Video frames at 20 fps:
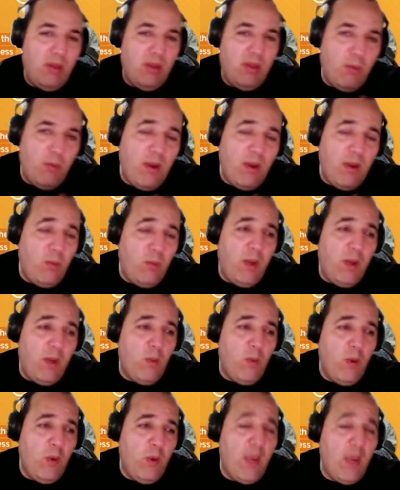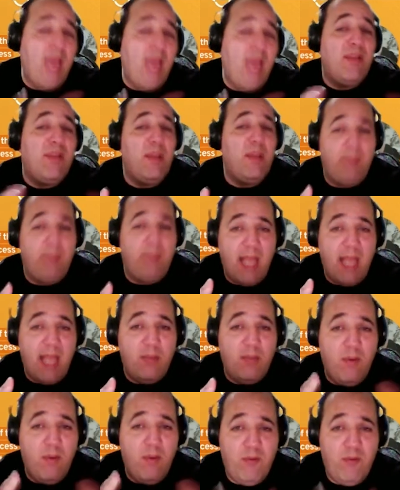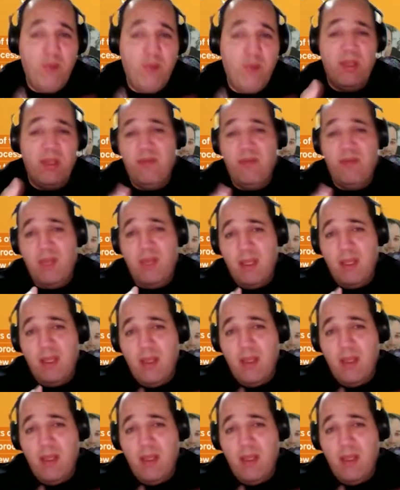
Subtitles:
We will have some impact. We'll feel something.